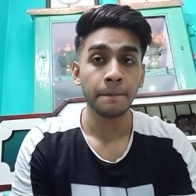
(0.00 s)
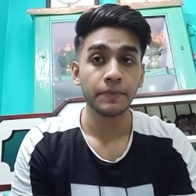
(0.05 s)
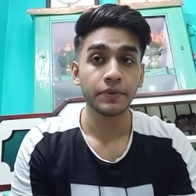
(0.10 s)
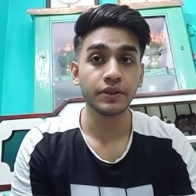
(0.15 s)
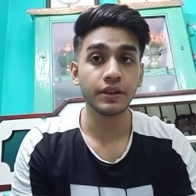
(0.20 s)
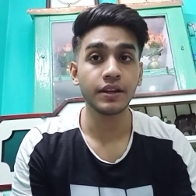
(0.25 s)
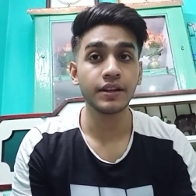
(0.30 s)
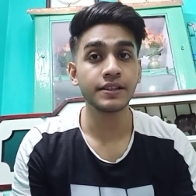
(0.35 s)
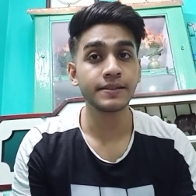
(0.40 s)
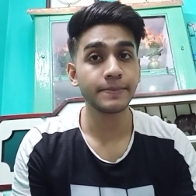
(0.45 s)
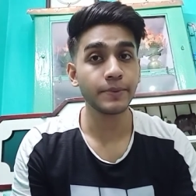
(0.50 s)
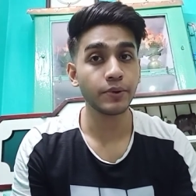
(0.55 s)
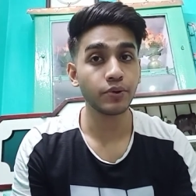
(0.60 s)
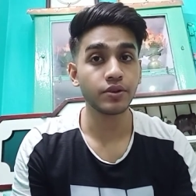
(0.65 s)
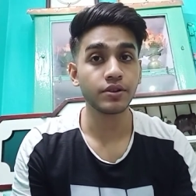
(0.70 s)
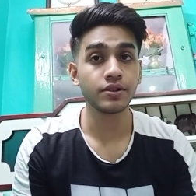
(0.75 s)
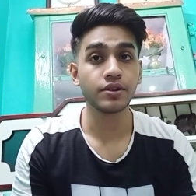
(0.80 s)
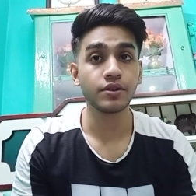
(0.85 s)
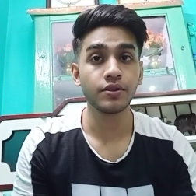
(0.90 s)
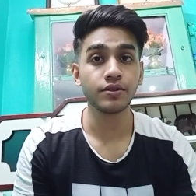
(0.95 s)
The dispute
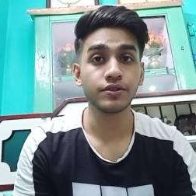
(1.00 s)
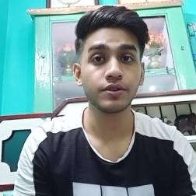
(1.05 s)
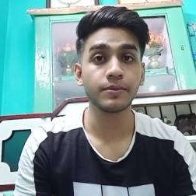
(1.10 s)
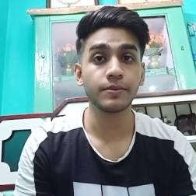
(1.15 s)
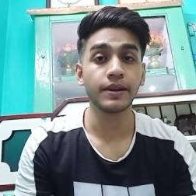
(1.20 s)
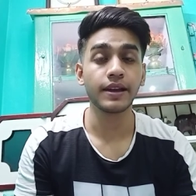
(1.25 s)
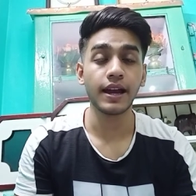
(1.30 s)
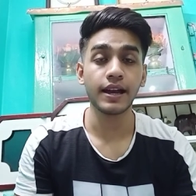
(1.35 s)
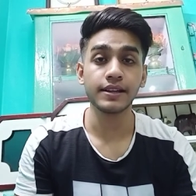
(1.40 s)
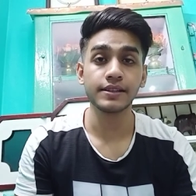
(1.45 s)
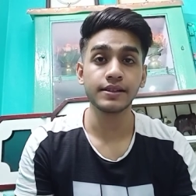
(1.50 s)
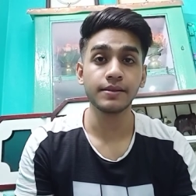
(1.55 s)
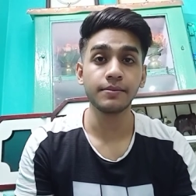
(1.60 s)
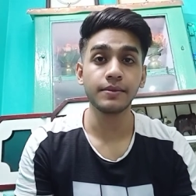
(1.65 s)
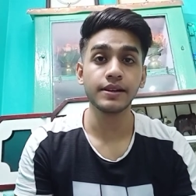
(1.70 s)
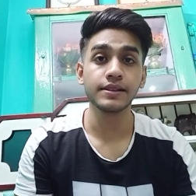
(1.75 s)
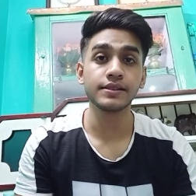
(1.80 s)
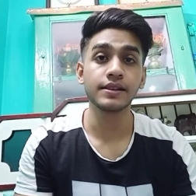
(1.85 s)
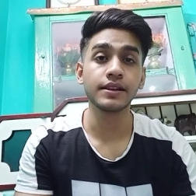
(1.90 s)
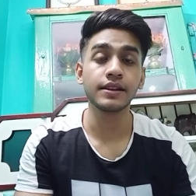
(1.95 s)
resolution mechanism
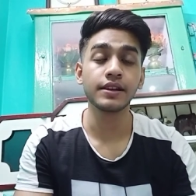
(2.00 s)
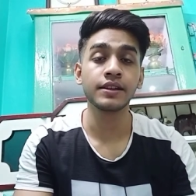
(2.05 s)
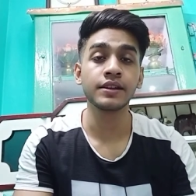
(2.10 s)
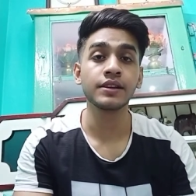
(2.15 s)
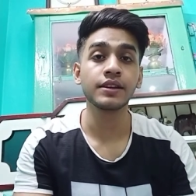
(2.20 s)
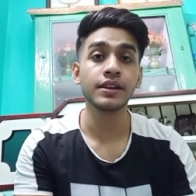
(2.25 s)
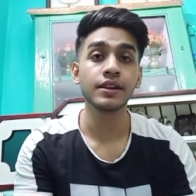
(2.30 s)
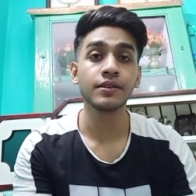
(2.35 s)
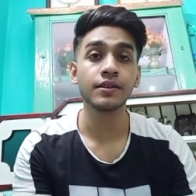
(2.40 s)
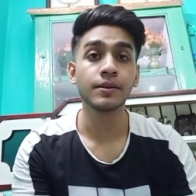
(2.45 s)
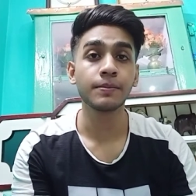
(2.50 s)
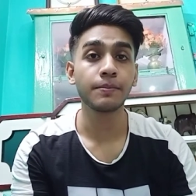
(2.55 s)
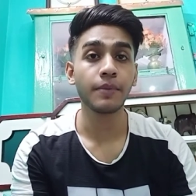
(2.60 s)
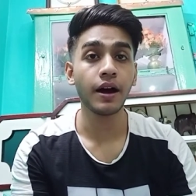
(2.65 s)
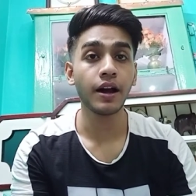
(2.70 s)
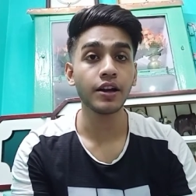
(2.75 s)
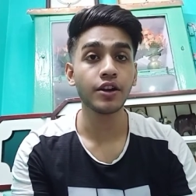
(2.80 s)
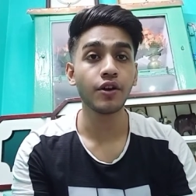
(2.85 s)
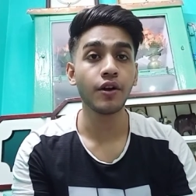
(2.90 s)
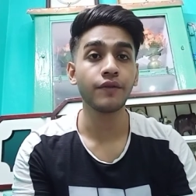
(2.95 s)
is an integral
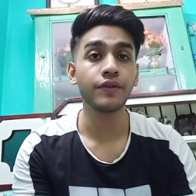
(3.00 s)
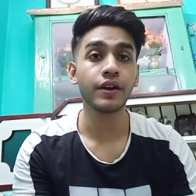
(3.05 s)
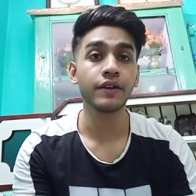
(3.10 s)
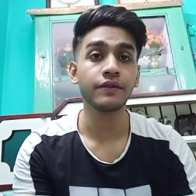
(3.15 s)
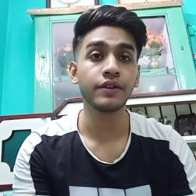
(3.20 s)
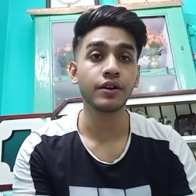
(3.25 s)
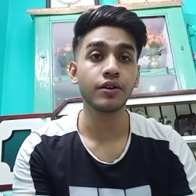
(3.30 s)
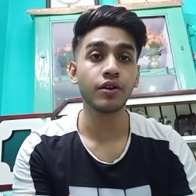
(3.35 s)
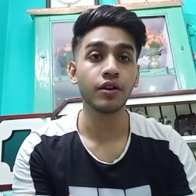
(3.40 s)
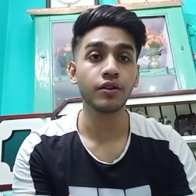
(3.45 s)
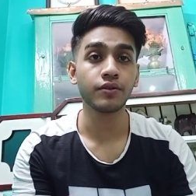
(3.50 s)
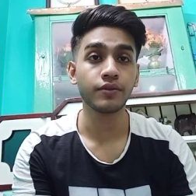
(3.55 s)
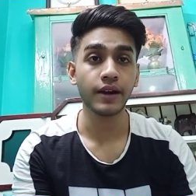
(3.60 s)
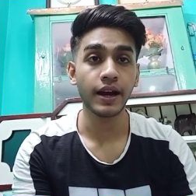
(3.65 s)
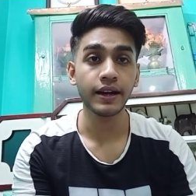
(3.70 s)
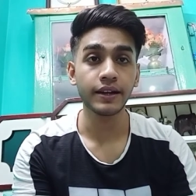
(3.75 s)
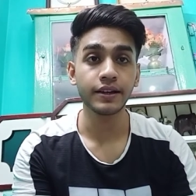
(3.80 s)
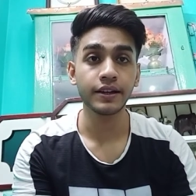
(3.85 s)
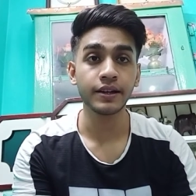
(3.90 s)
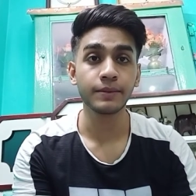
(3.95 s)
part of every
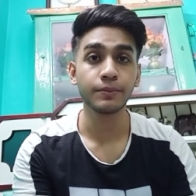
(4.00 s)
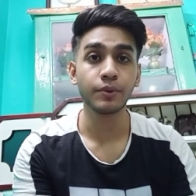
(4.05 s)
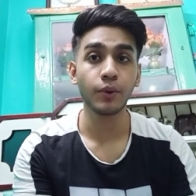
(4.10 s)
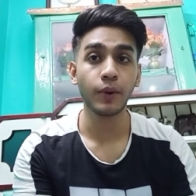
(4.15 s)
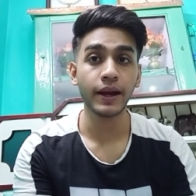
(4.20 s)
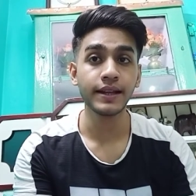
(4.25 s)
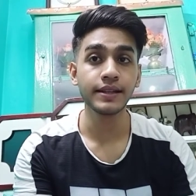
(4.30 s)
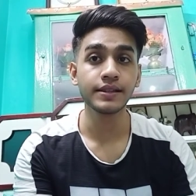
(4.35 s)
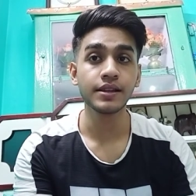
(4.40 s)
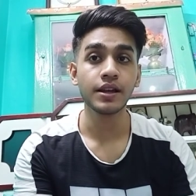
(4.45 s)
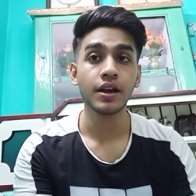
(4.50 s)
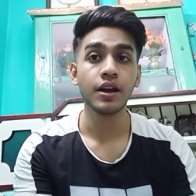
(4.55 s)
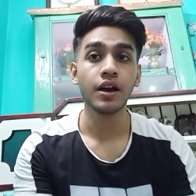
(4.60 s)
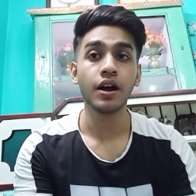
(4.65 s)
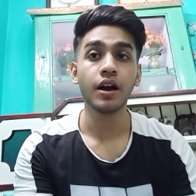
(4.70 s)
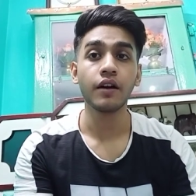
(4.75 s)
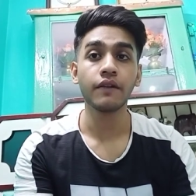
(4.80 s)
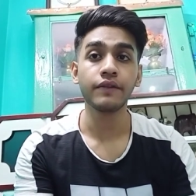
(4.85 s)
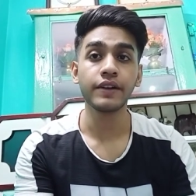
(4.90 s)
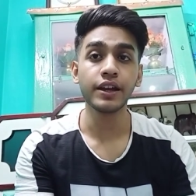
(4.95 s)
contract. It provides
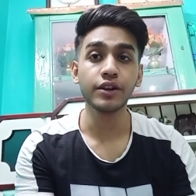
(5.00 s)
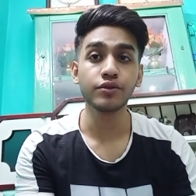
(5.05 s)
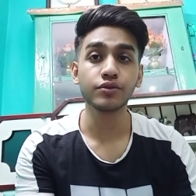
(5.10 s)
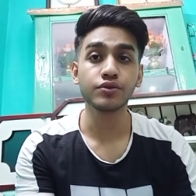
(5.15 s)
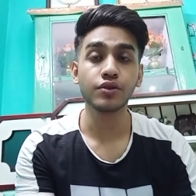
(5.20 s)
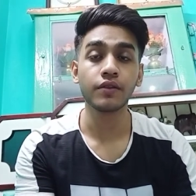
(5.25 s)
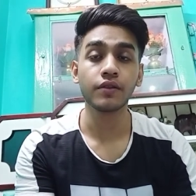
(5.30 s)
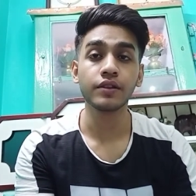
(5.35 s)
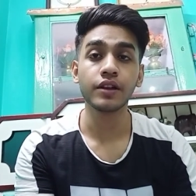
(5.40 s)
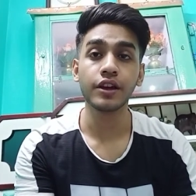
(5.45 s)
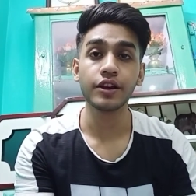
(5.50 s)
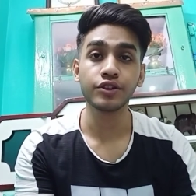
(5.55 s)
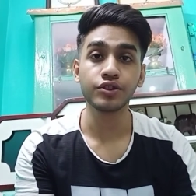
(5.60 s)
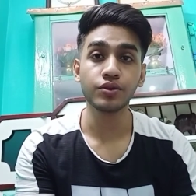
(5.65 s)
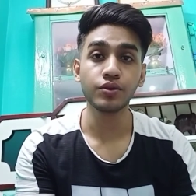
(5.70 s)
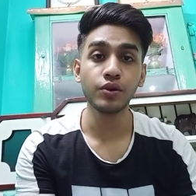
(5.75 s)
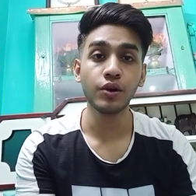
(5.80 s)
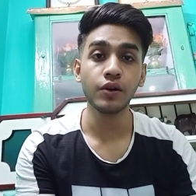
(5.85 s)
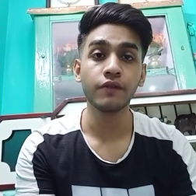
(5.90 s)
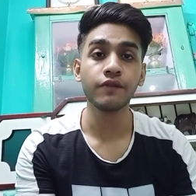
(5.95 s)
a way to solve the issue
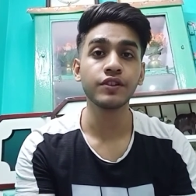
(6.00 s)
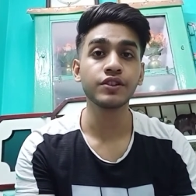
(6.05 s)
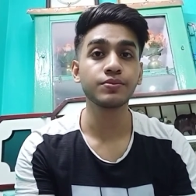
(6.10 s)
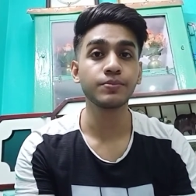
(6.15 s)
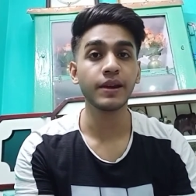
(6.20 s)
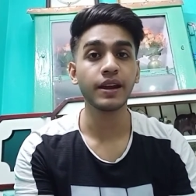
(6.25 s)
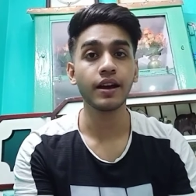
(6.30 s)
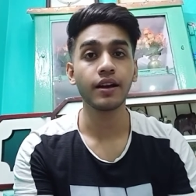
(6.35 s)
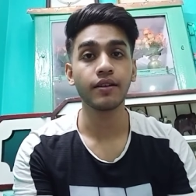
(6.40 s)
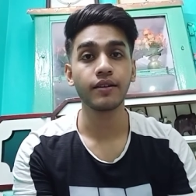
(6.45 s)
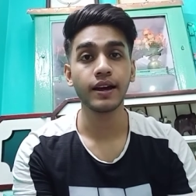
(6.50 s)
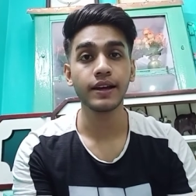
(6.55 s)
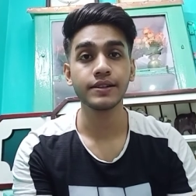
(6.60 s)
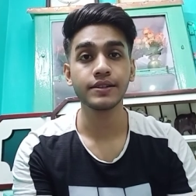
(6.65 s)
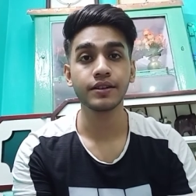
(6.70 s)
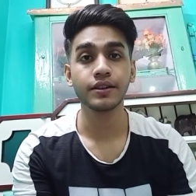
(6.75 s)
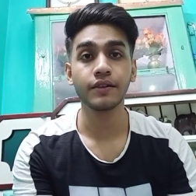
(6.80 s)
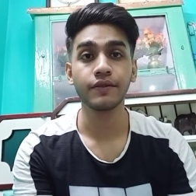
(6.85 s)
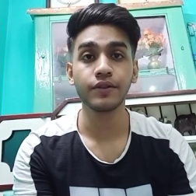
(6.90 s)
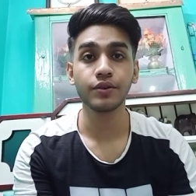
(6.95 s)
which may arise in
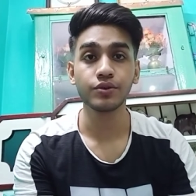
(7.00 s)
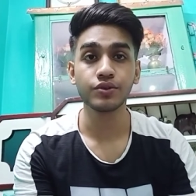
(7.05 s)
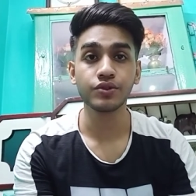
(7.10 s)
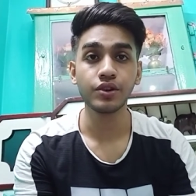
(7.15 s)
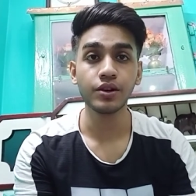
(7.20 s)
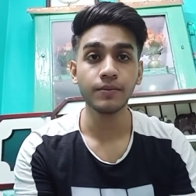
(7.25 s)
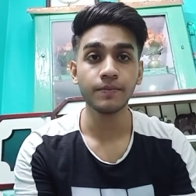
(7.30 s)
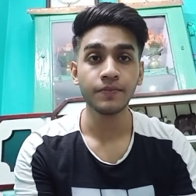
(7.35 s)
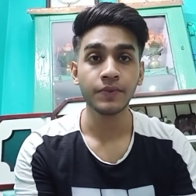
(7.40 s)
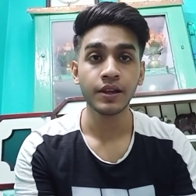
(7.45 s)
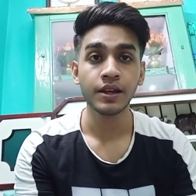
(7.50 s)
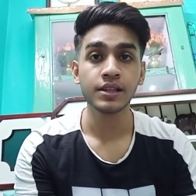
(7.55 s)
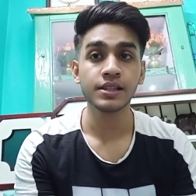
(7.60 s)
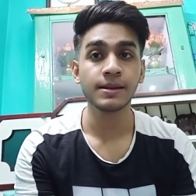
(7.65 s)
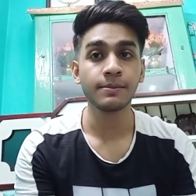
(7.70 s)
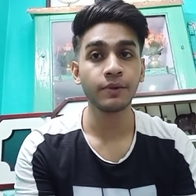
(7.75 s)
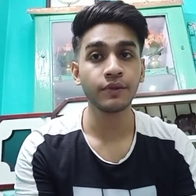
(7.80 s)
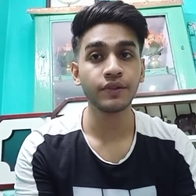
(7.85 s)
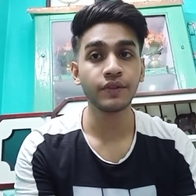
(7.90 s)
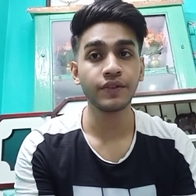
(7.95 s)
the future. Some
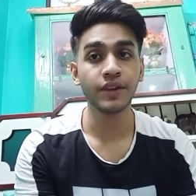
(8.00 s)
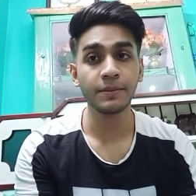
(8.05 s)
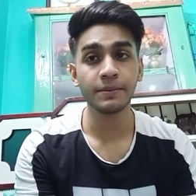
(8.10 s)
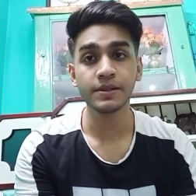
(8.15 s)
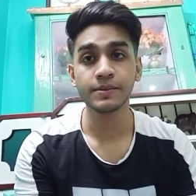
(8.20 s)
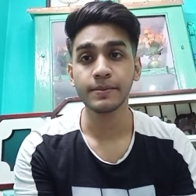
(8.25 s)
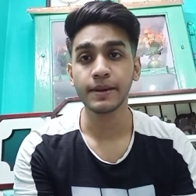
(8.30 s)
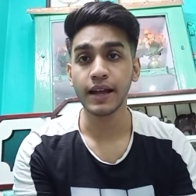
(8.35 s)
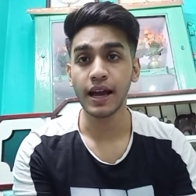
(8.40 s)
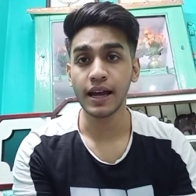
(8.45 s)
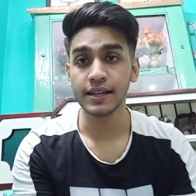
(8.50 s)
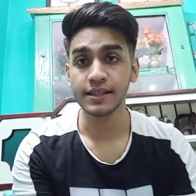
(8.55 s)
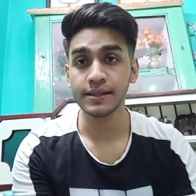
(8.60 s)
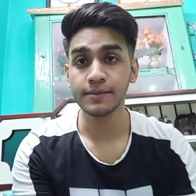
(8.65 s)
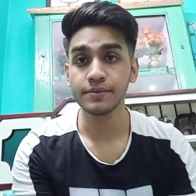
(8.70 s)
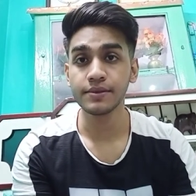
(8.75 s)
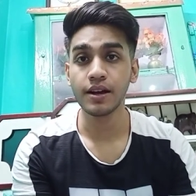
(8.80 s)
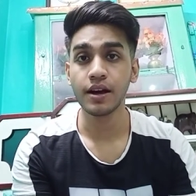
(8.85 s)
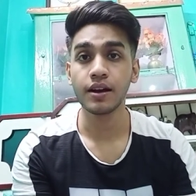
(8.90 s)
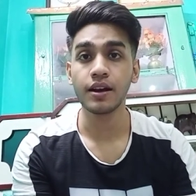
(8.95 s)
of the famous mechanisms
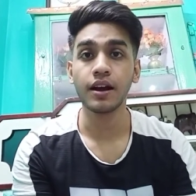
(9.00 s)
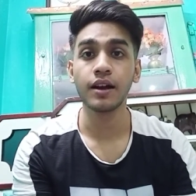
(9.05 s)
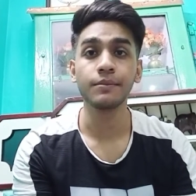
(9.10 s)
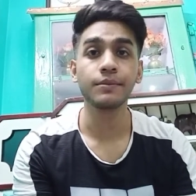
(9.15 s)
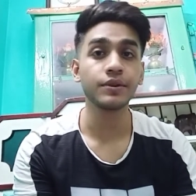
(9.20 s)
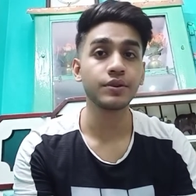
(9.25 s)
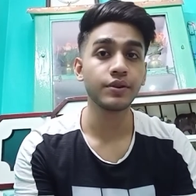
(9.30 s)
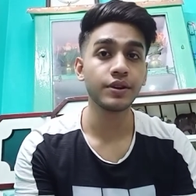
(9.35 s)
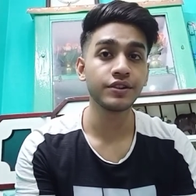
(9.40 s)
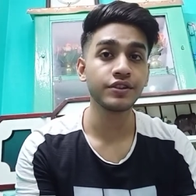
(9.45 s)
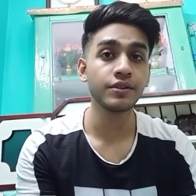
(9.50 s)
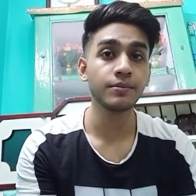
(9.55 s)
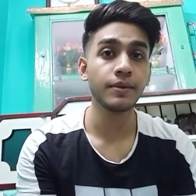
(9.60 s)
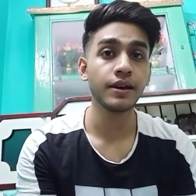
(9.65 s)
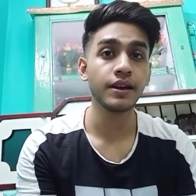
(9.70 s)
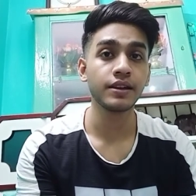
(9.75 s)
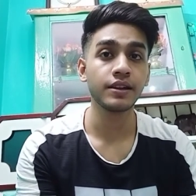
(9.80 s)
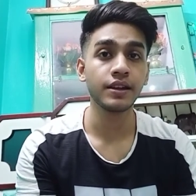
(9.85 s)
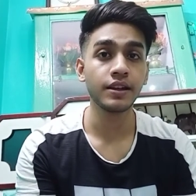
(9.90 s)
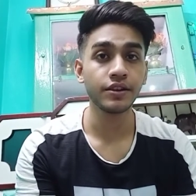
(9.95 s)
are arbitration,
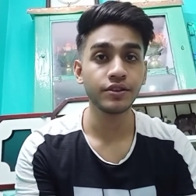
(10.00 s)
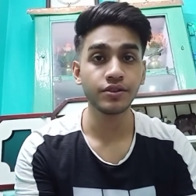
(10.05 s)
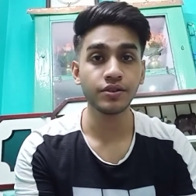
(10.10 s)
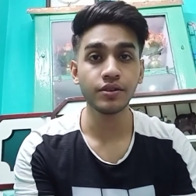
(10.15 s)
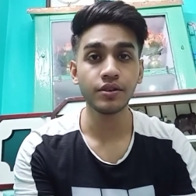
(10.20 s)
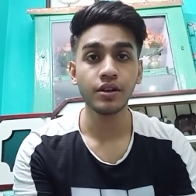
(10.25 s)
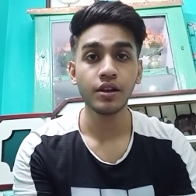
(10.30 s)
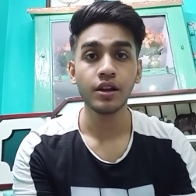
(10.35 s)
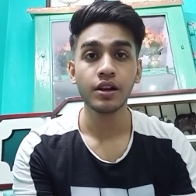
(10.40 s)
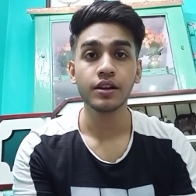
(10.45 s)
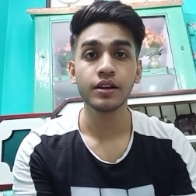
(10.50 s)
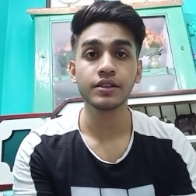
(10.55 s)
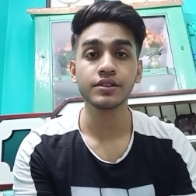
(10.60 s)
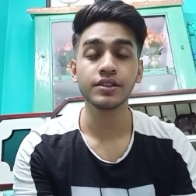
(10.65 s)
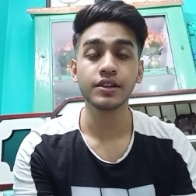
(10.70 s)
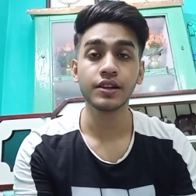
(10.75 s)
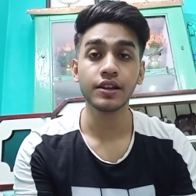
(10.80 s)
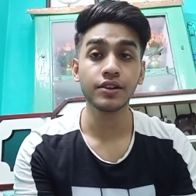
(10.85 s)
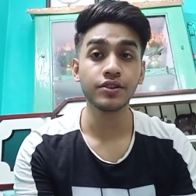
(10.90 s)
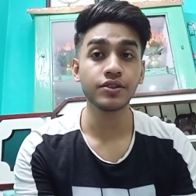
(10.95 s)
mediation,
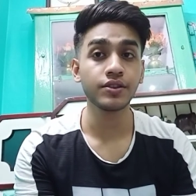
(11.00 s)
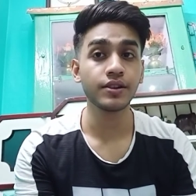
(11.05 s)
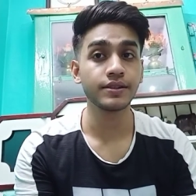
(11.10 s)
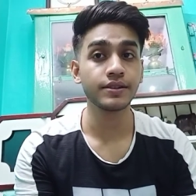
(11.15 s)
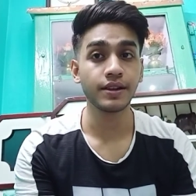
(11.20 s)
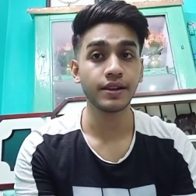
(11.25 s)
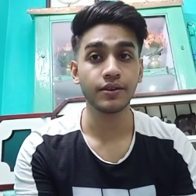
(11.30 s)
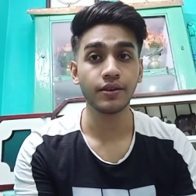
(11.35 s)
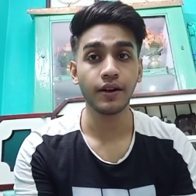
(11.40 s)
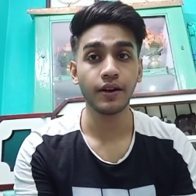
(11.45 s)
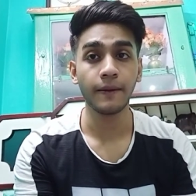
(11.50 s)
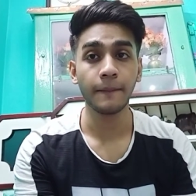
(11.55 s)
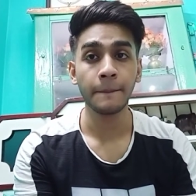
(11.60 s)
conciliation, etc.